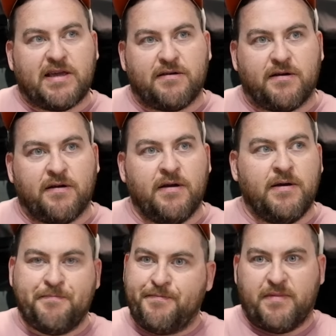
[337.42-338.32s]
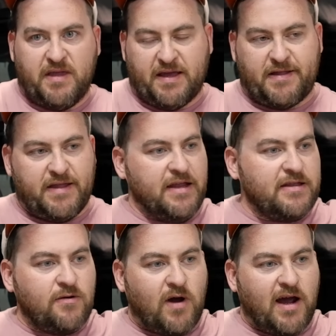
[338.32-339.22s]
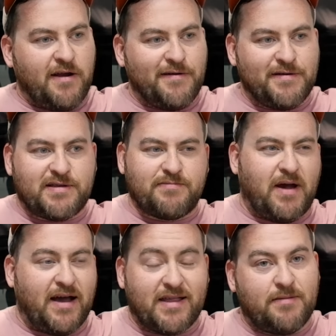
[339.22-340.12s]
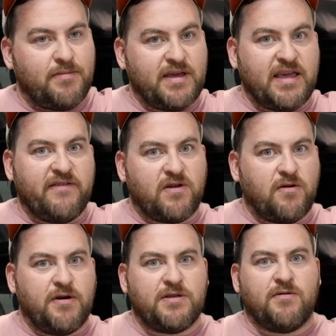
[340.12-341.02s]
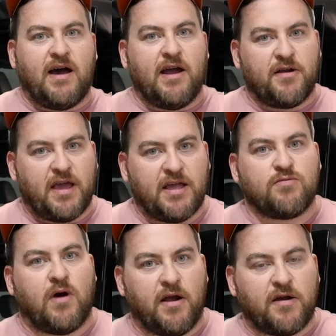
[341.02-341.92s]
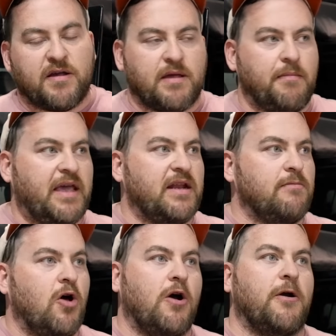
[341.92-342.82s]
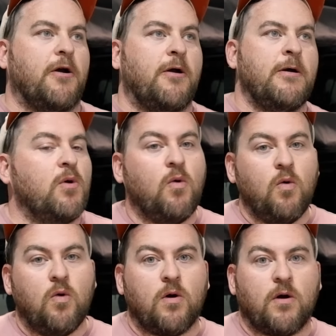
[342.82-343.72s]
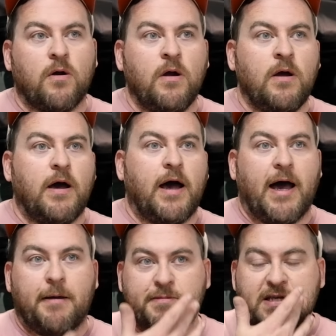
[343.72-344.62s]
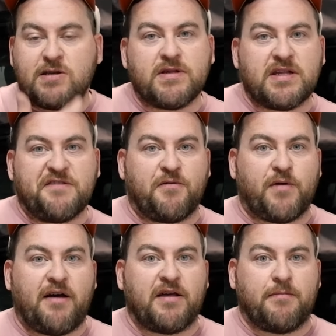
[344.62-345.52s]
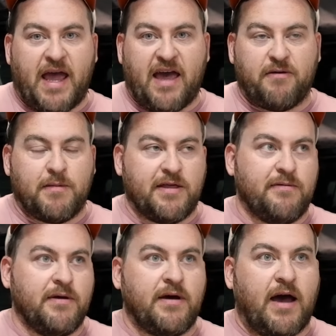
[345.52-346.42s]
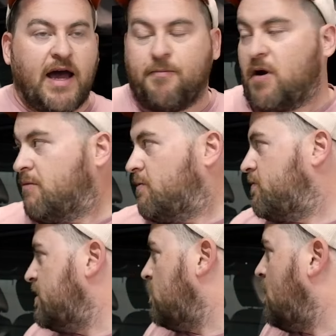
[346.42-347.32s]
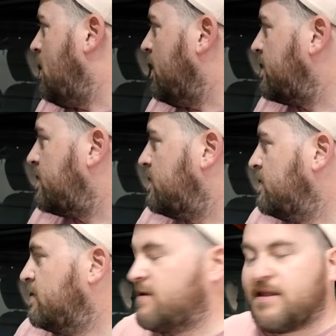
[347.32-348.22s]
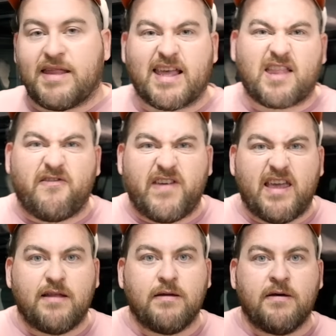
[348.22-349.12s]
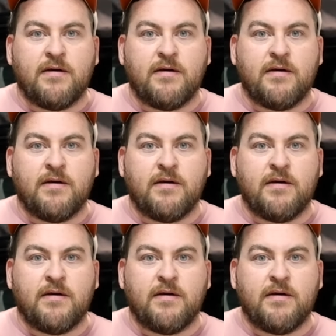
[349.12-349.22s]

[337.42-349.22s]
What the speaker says: either extend the wires, possibly even going to a higher gauge wire because I'm making them longer, or just choose a different routing path. I mean, I probably lost 6 feet